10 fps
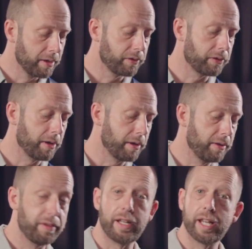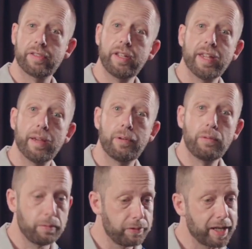So the next
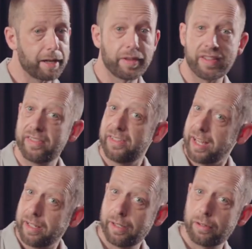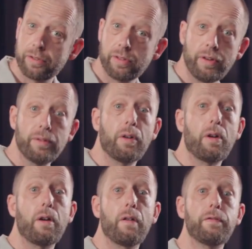example, we'll start on the second lowest note
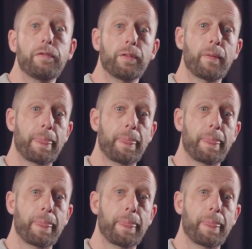of